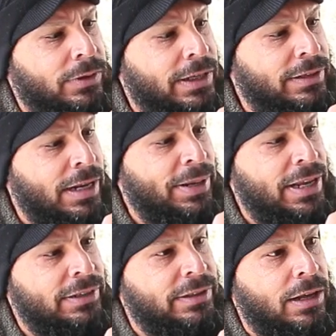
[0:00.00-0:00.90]
It's got to be
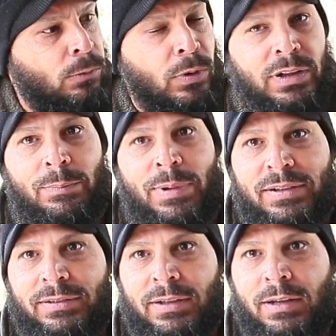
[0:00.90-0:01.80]
hands down one of the
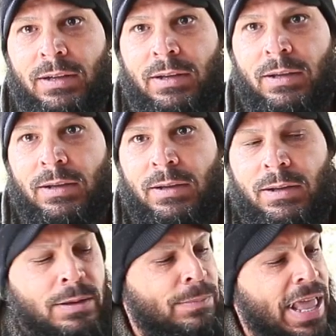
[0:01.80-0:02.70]
best
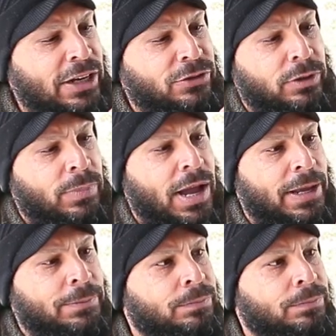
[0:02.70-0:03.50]
packs you could buy.